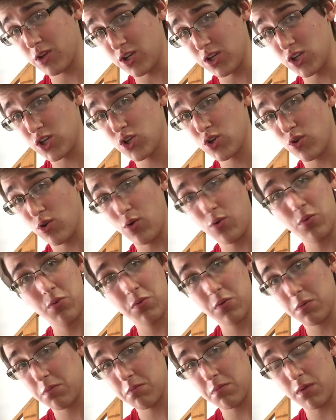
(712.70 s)
which is true.
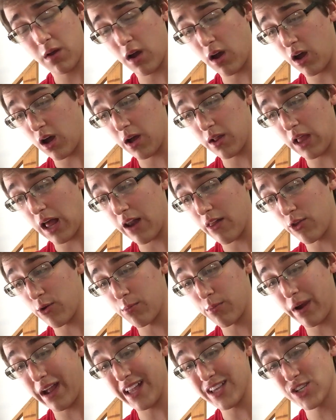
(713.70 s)
A lot of their
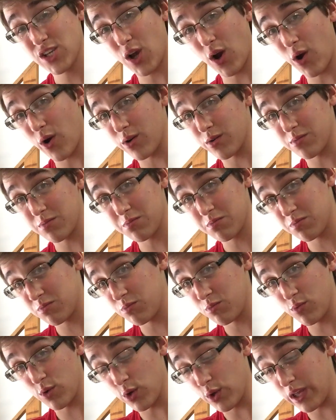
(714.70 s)
brands aren't
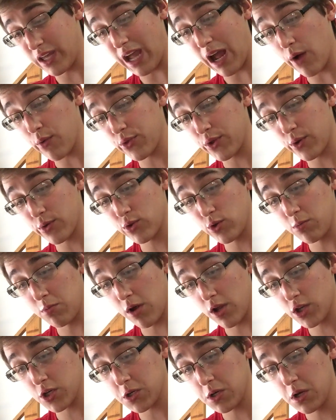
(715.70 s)
really out there too
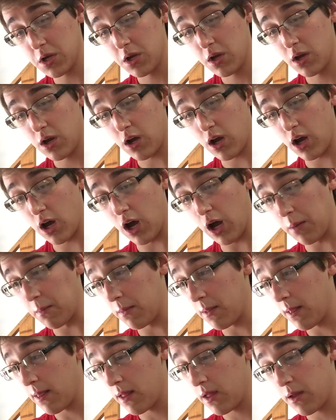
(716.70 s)
much.
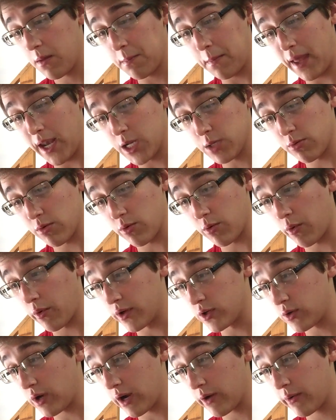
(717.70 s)
Management with
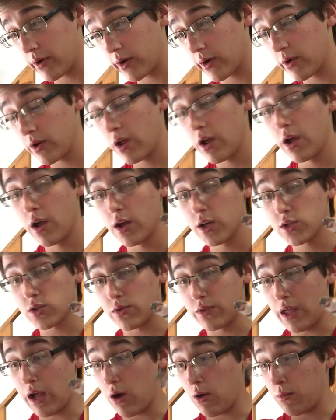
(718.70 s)
growing track record.
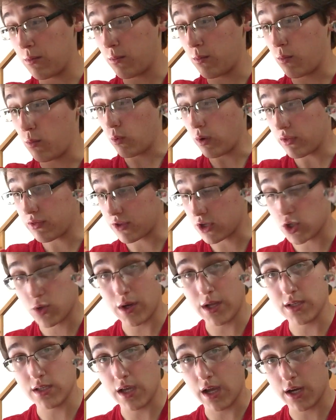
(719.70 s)
So now, with the
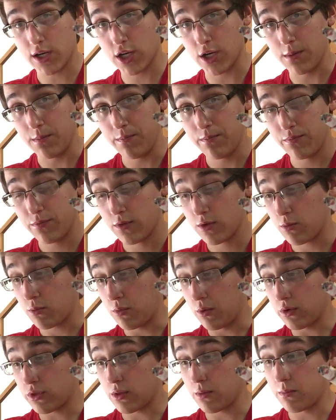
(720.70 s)
transaction,
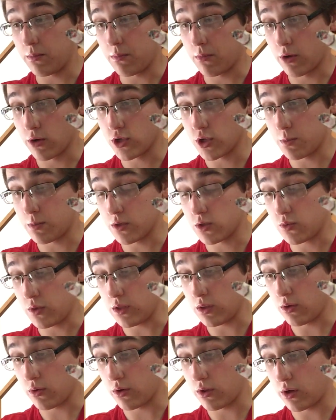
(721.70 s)
with the merger
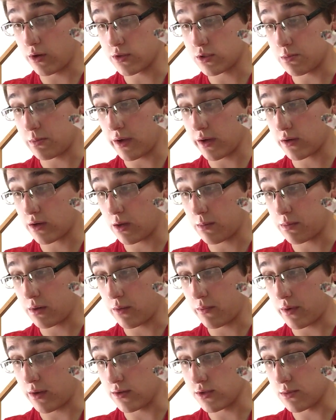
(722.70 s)
between Lorillard Tobacco
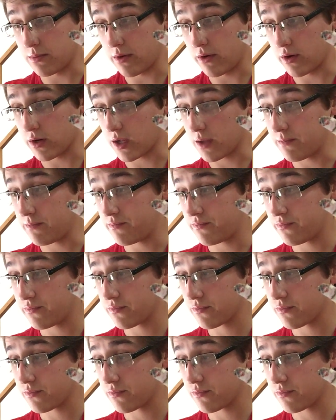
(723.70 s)
Company and Reynolds American,